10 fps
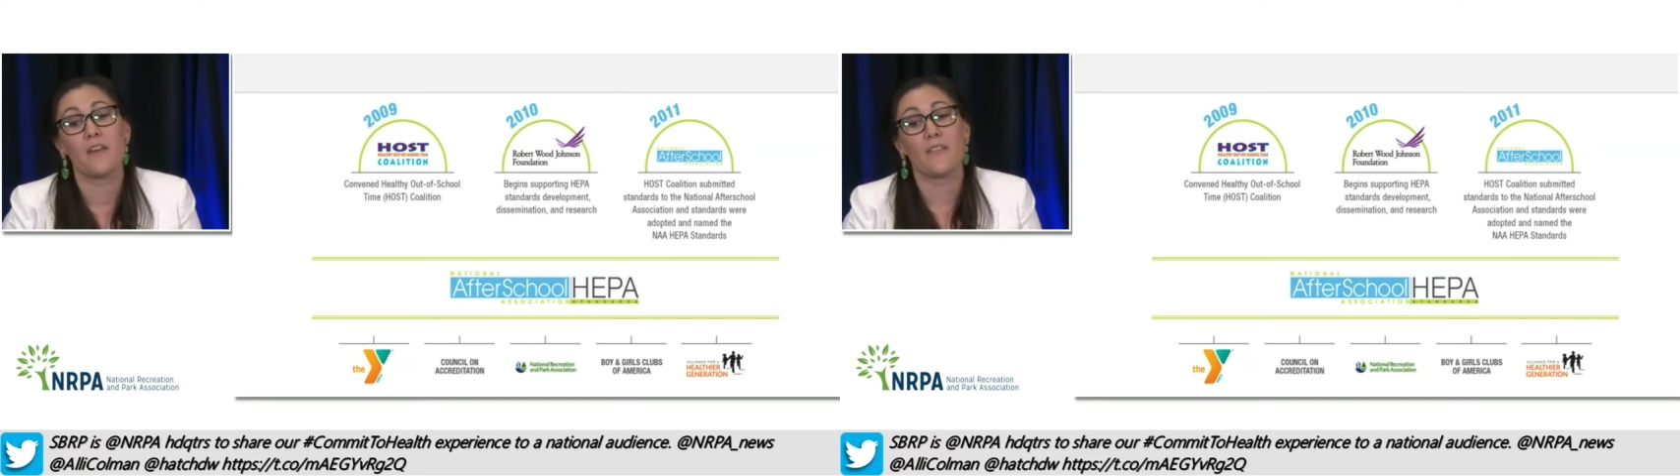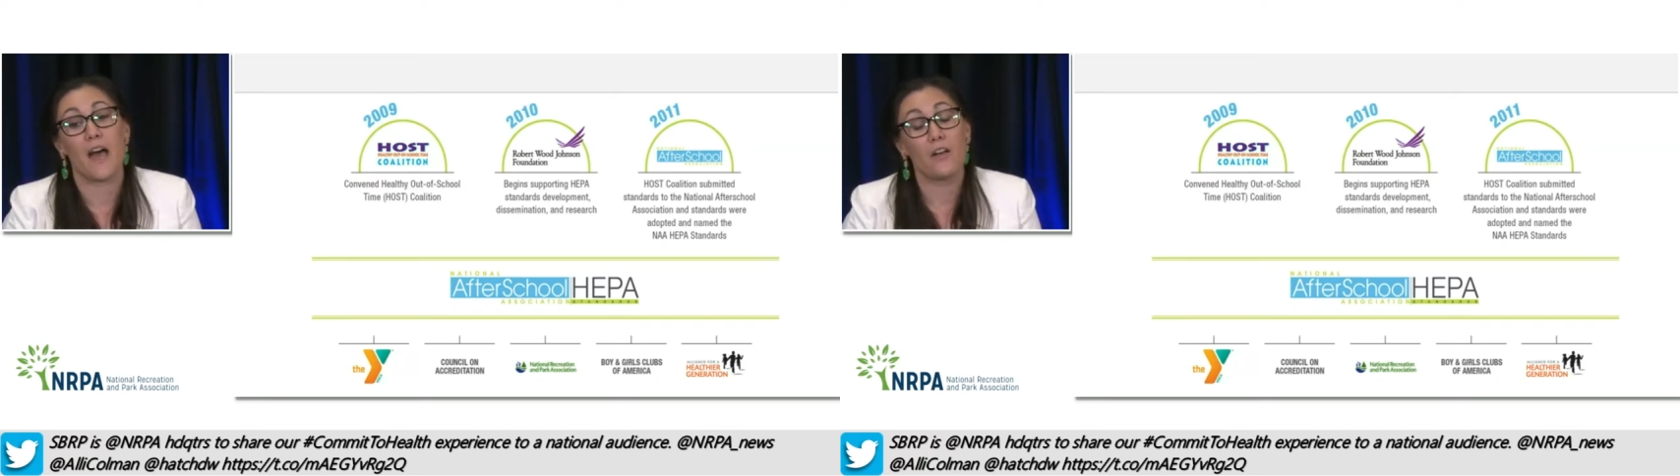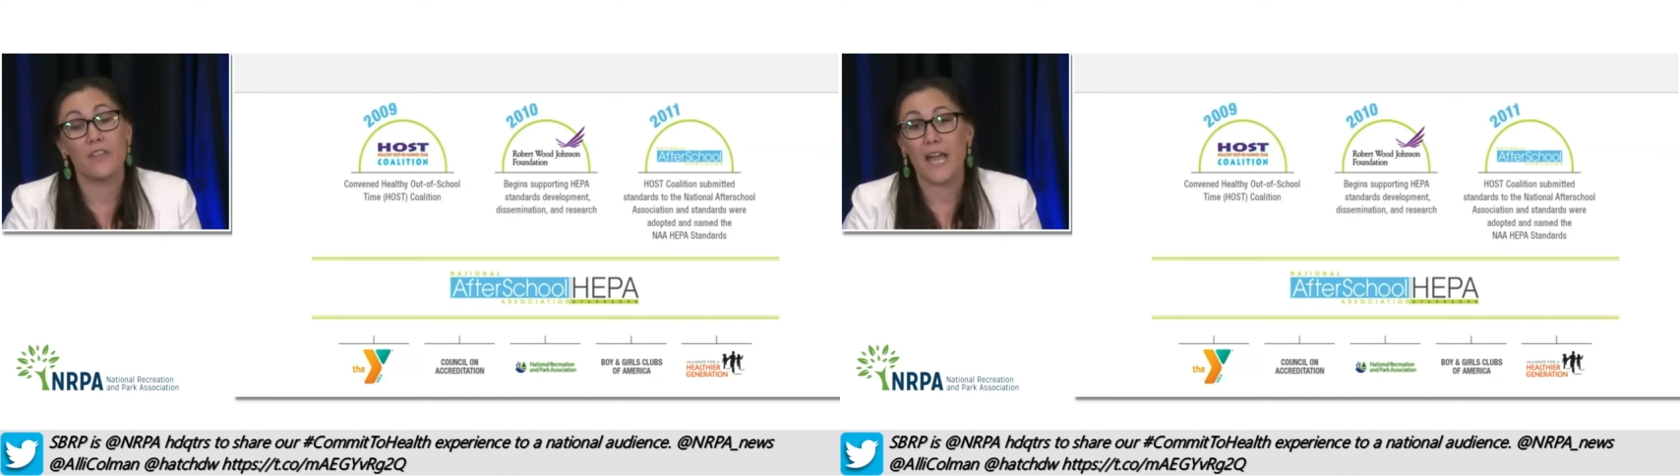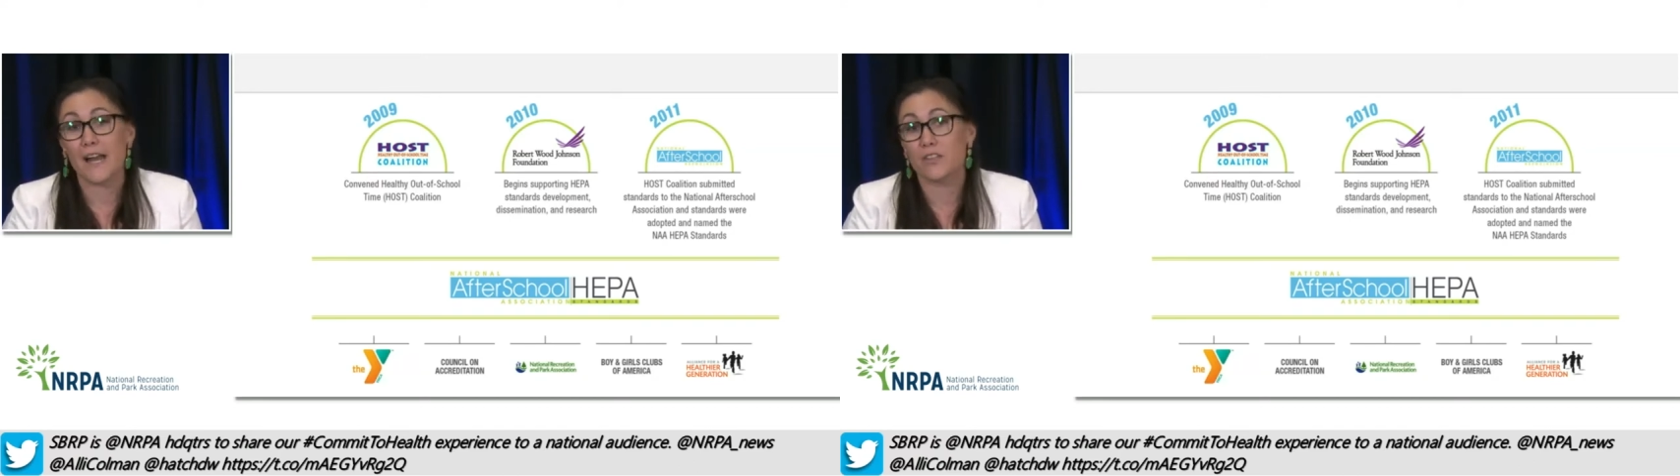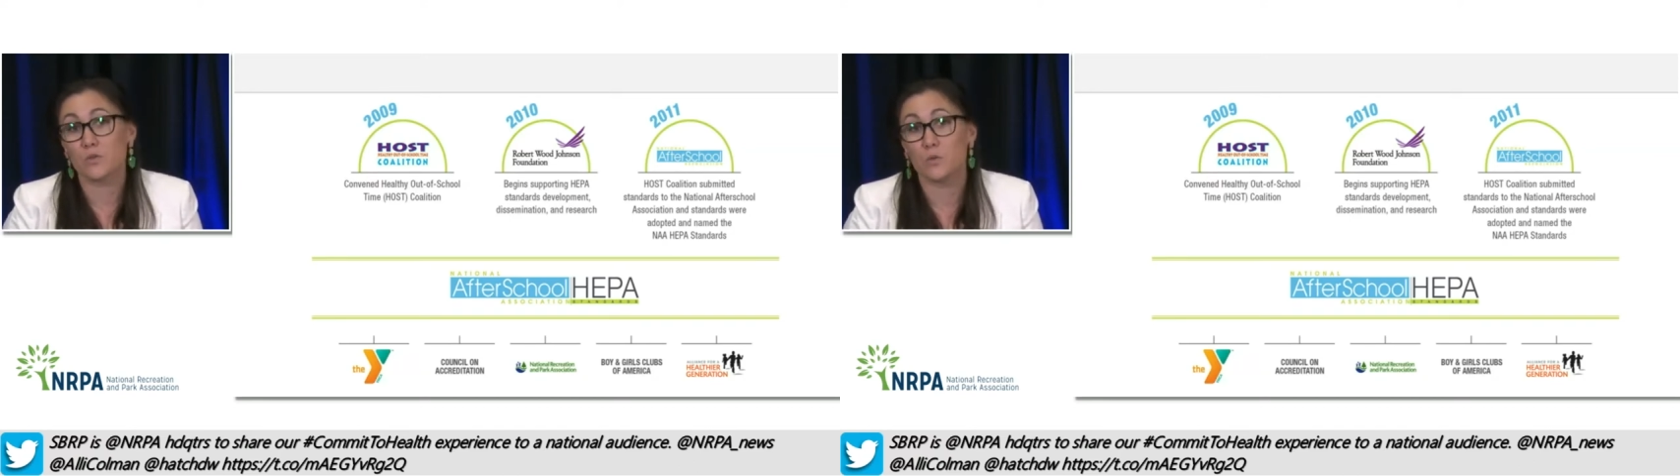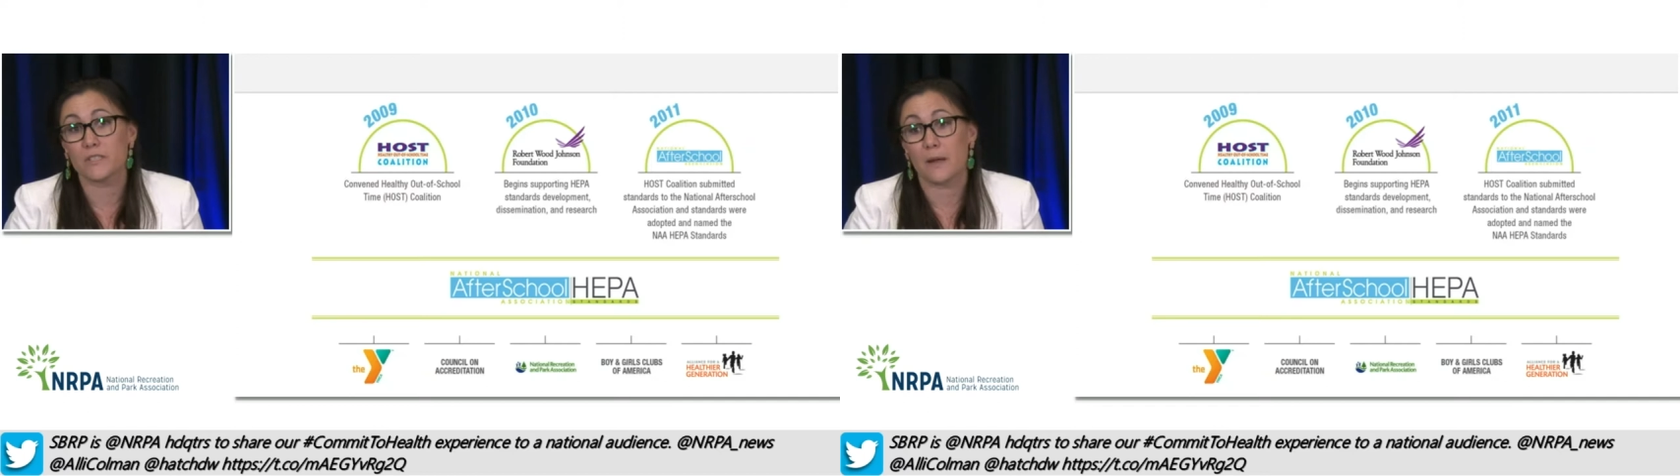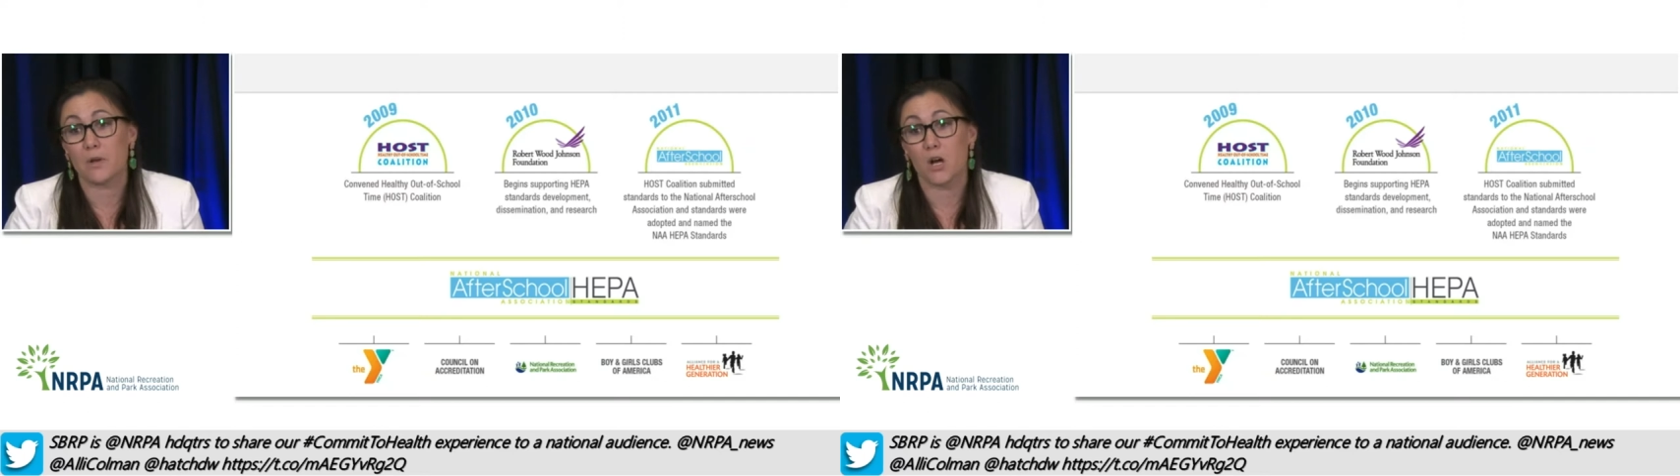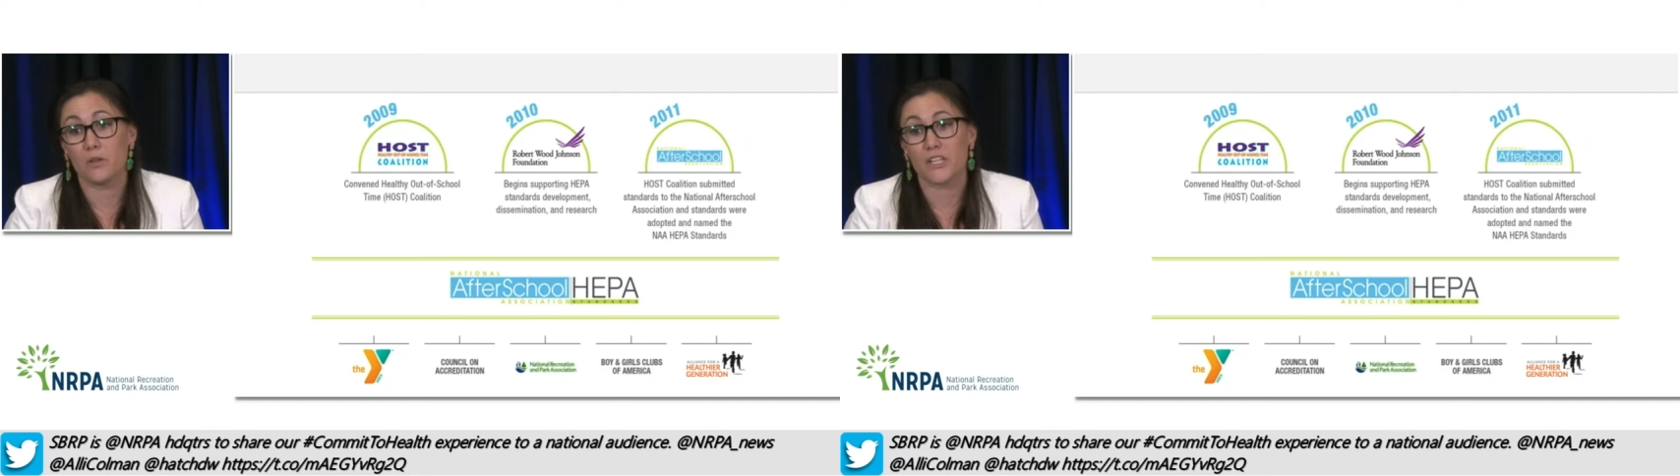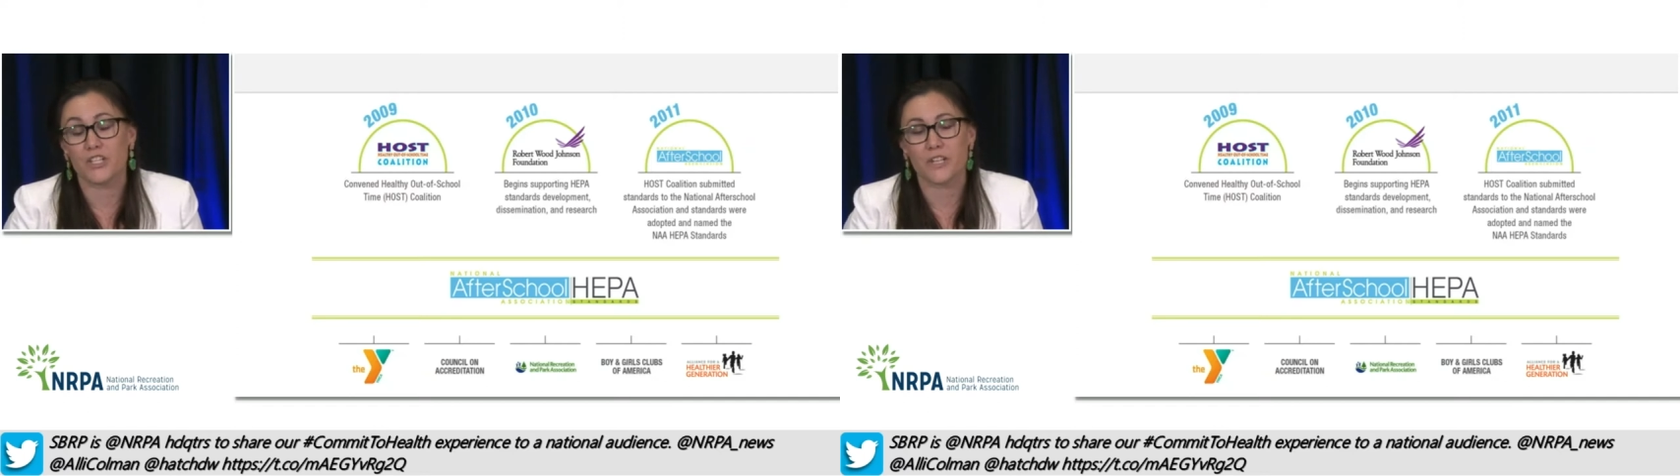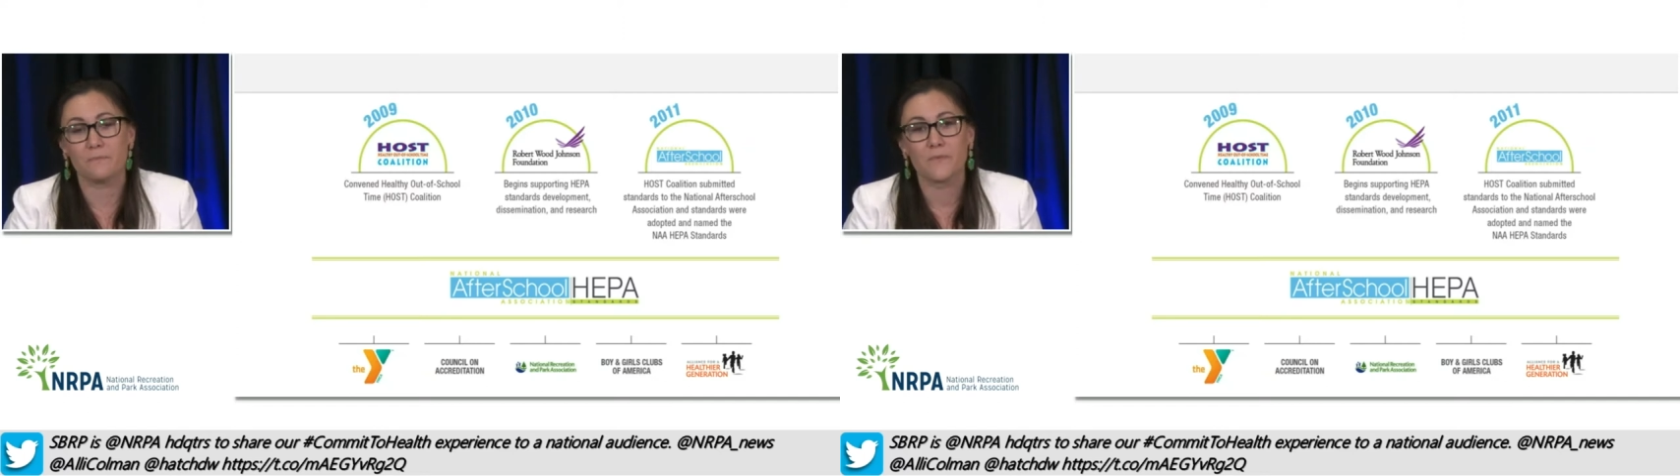the Healthy Out of School Time
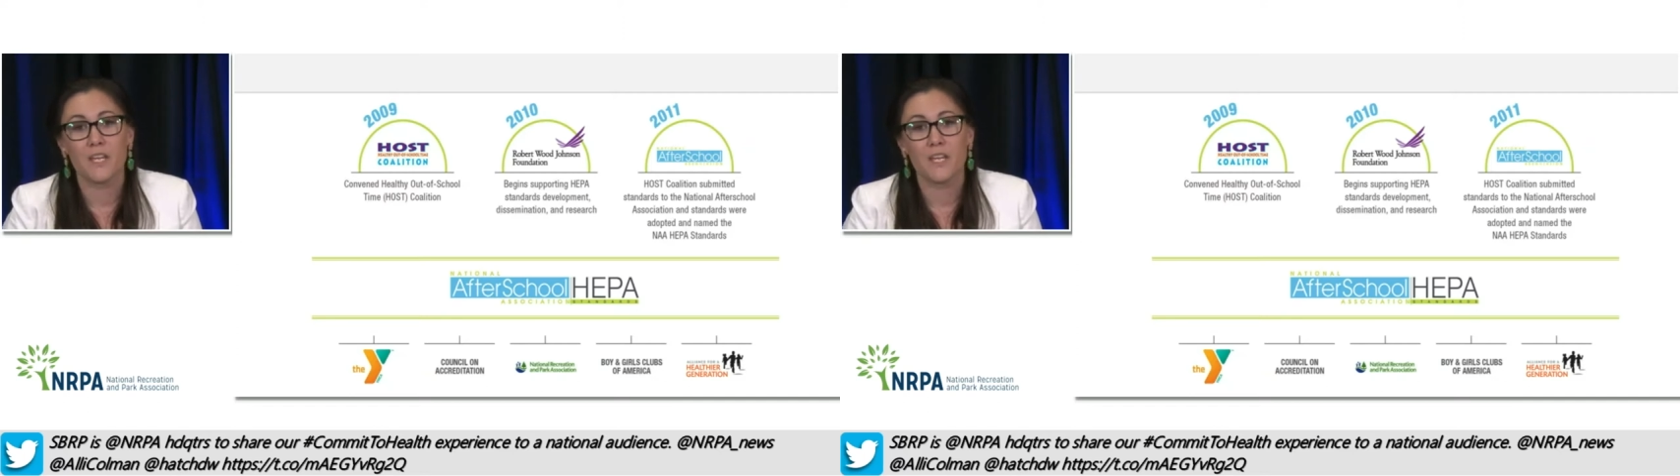Coalition.